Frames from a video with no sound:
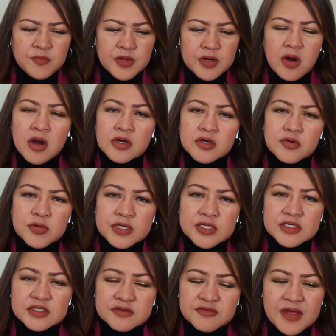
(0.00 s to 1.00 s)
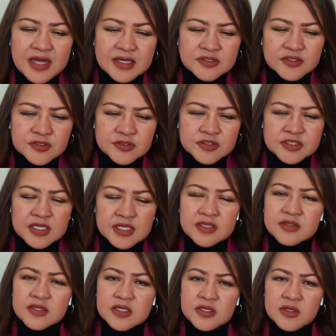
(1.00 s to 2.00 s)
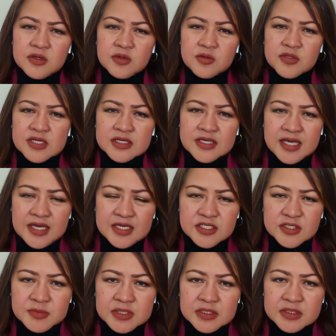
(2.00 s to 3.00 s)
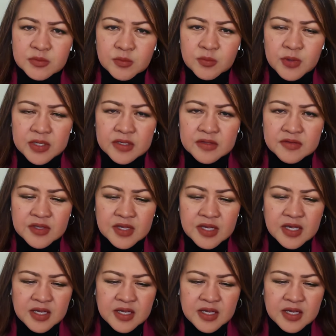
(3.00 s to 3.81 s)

there are critical factors in the youth engagement with